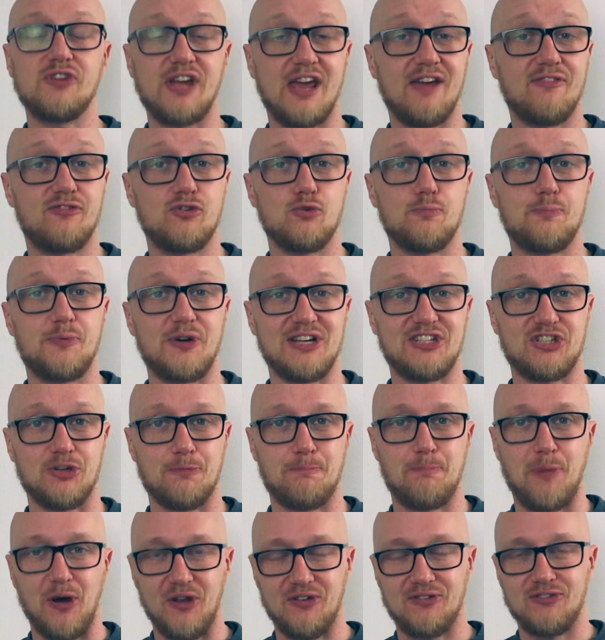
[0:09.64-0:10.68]
have to press a
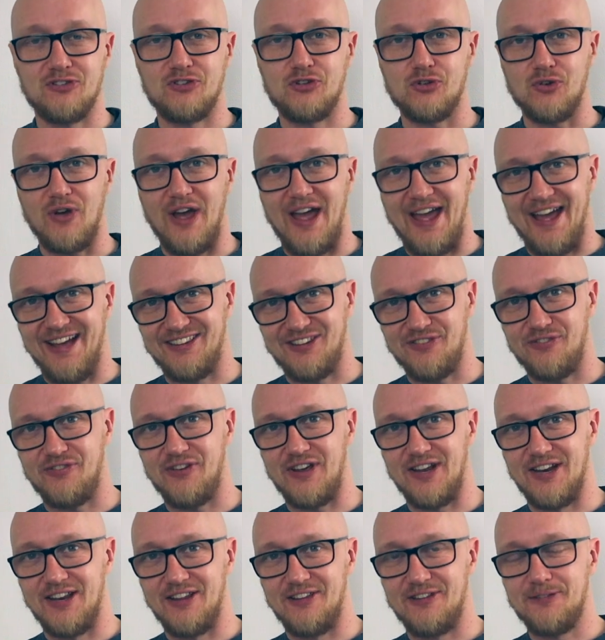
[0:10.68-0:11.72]
button to
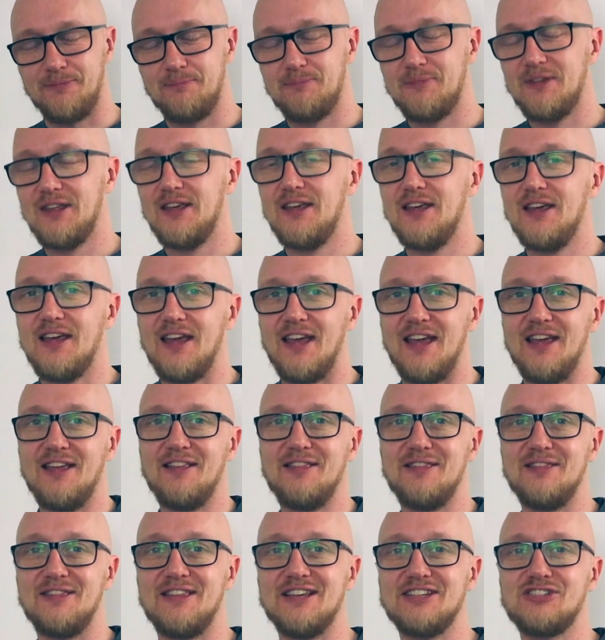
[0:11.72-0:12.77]
activate it.
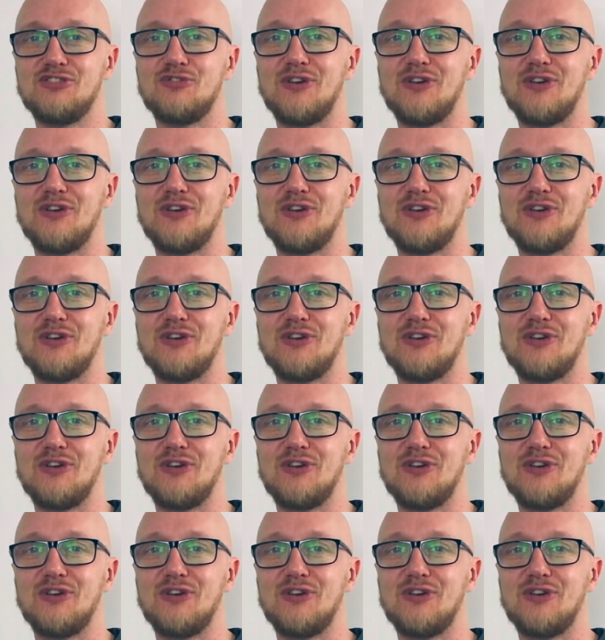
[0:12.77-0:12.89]
In this